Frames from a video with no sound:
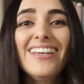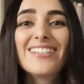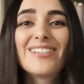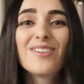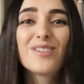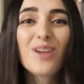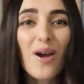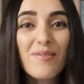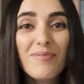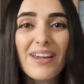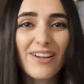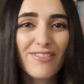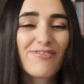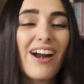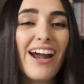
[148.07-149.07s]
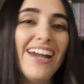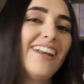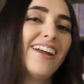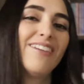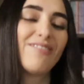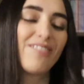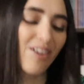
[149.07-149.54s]
So don't be
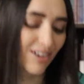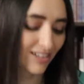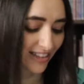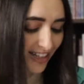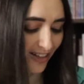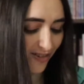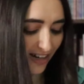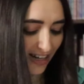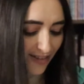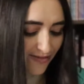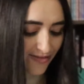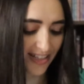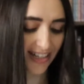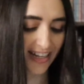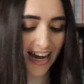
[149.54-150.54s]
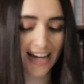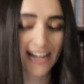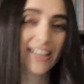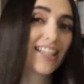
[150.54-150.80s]
afraid of godly grief today.